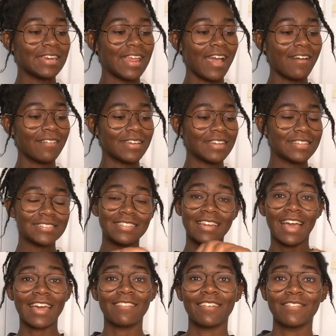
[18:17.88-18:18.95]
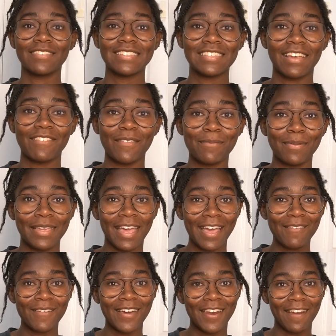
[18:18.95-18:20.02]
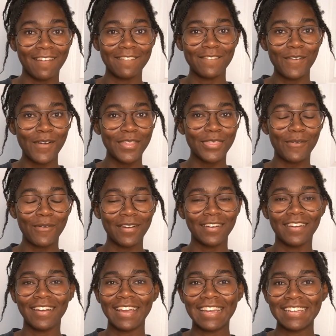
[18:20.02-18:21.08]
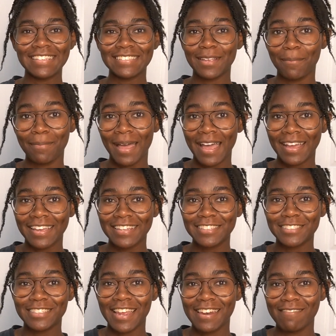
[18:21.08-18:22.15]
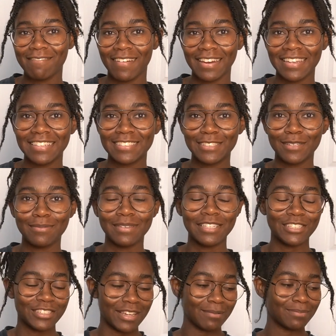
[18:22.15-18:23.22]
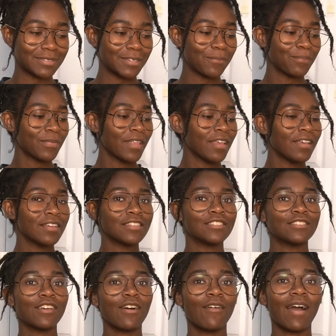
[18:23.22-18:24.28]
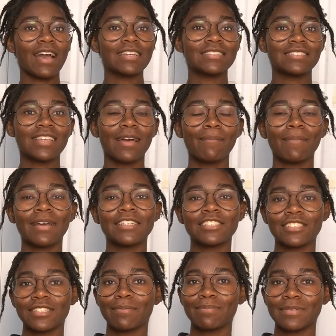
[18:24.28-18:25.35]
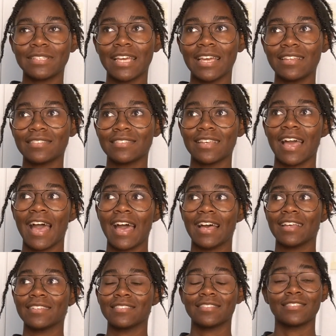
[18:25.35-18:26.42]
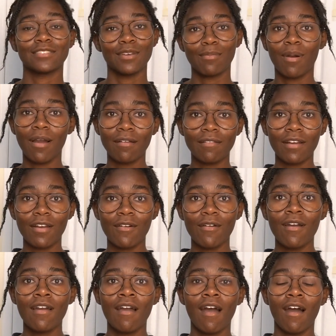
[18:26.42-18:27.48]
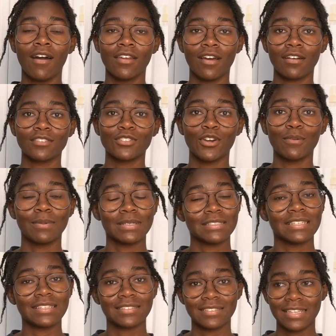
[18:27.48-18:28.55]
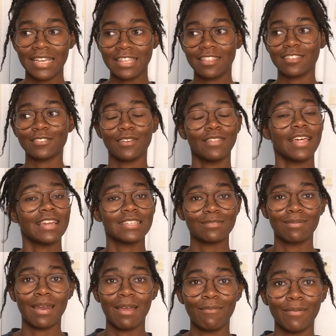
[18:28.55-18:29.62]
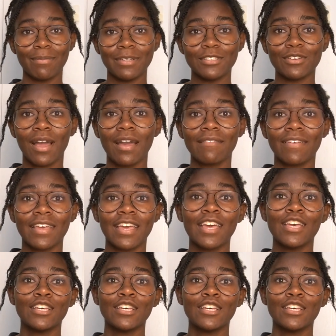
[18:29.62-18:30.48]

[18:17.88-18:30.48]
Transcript: now it is 9:57 p.m. and our 4th order is packaged and ready to be shipped. So I set my ship date as tomorrow on October 16th, so that is when I will be driving